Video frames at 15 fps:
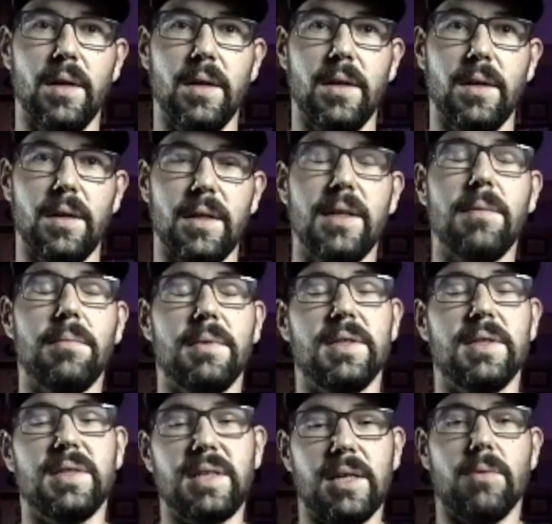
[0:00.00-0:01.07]
It didn't
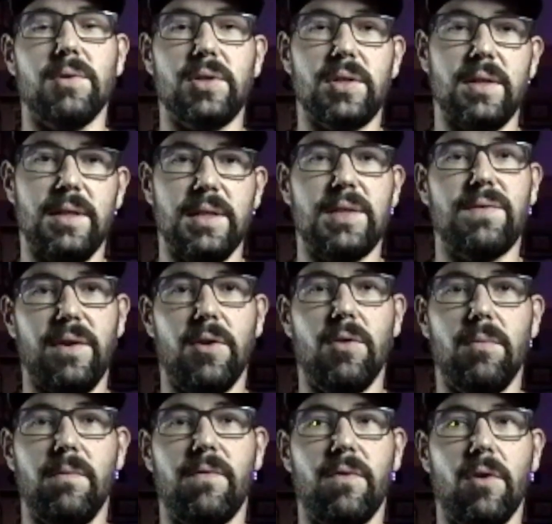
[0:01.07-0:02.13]
distinguish this
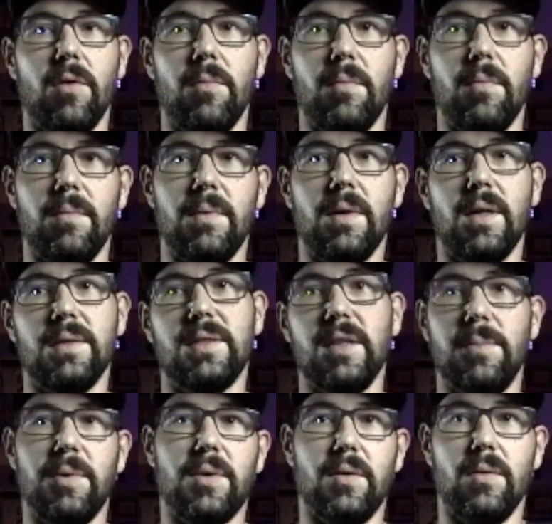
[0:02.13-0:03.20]
film from a
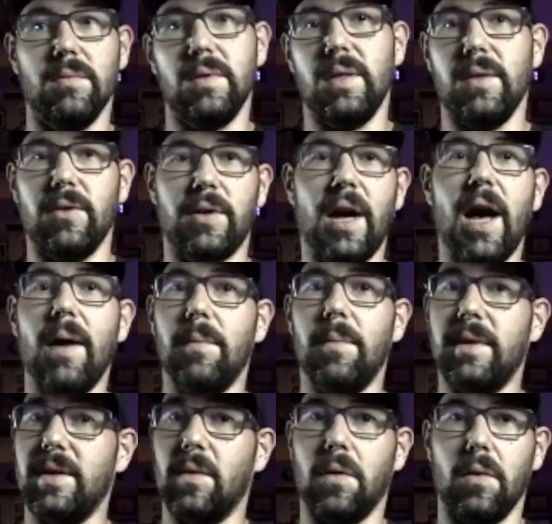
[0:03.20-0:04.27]
typical either
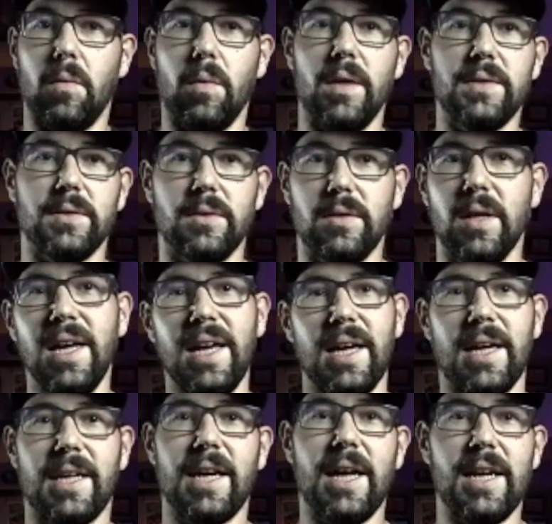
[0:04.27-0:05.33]
comedy or western.
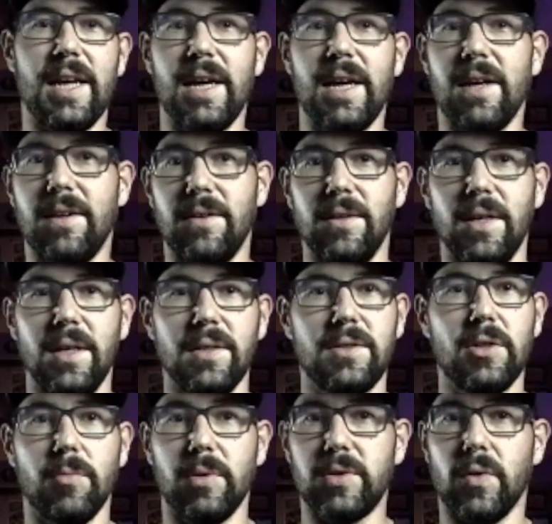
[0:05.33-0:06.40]
It kind of had too
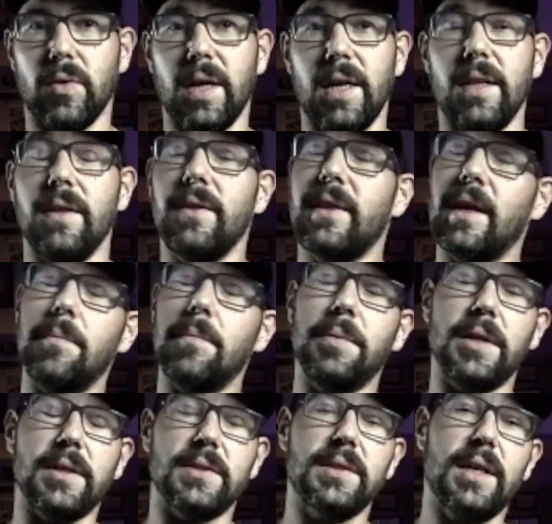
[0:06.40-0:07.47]
much going on. That
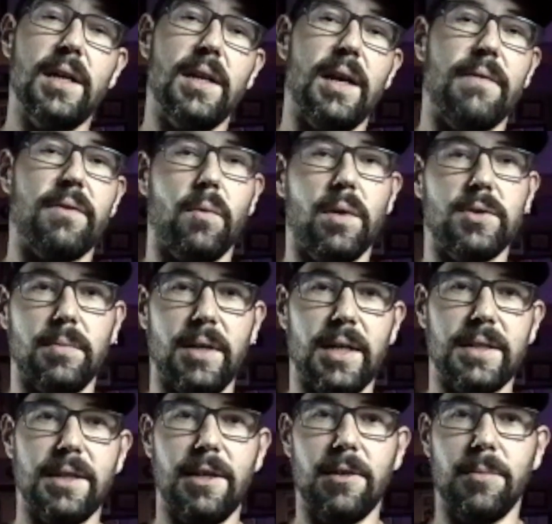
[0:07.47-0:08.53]
being said, after watching Black
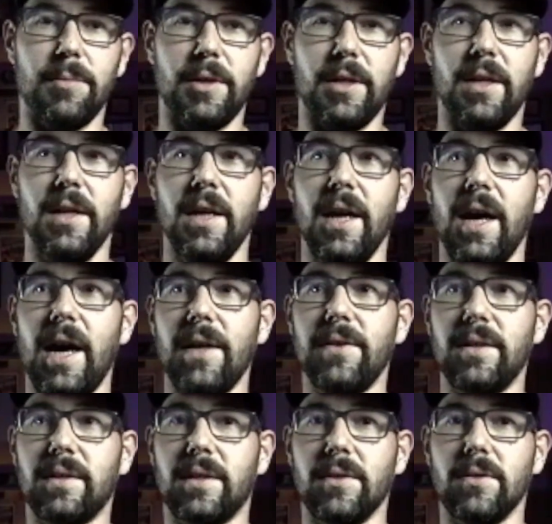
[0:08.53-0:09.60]
Dynamite, I
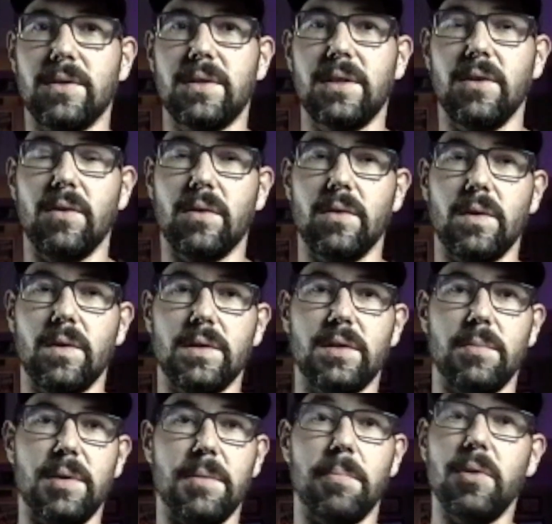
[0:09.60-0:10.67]
think there's still going to
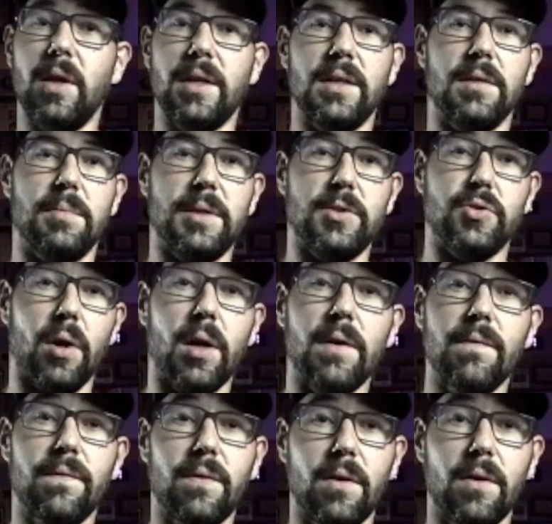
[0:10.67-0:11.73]
be plenty to be
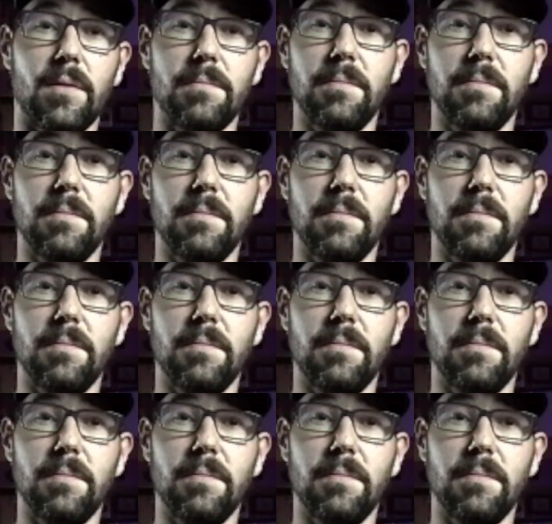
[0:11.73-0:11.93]
drawn from